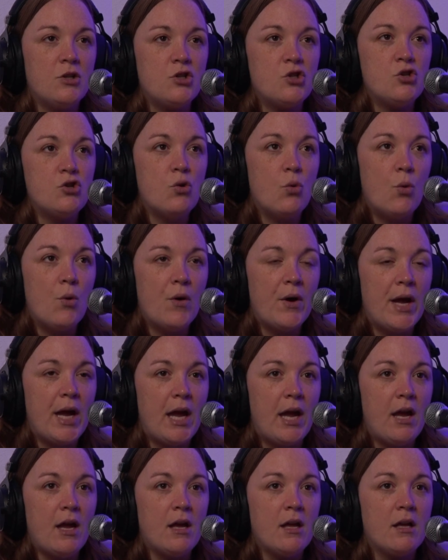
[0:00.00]

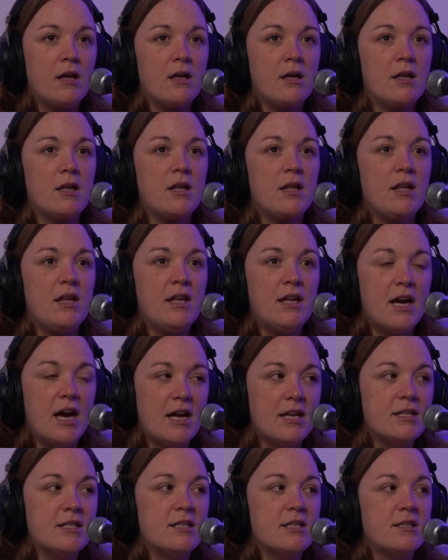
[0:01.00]
joy,
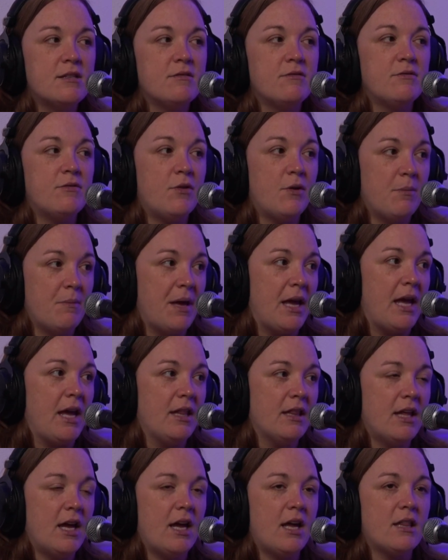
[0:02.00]
yes, for
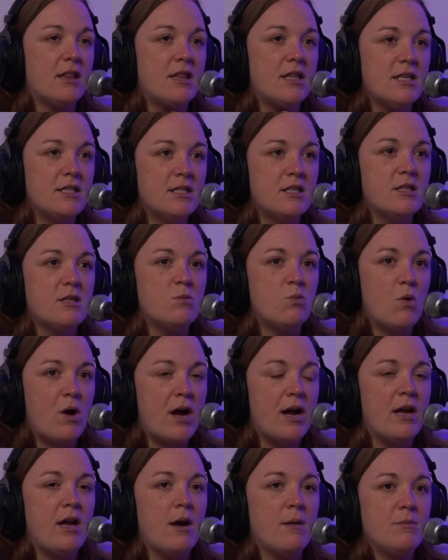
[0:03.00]
me. Like, this is
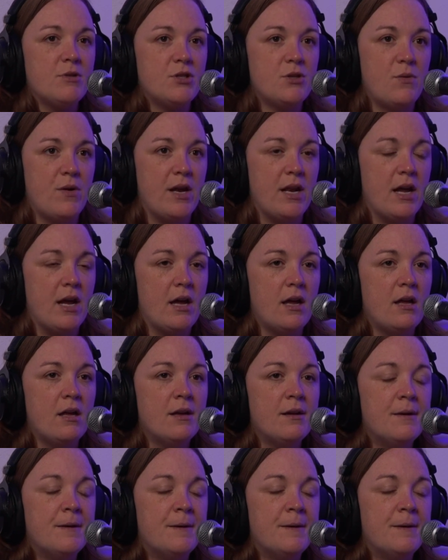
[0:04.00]
why I'm doing it.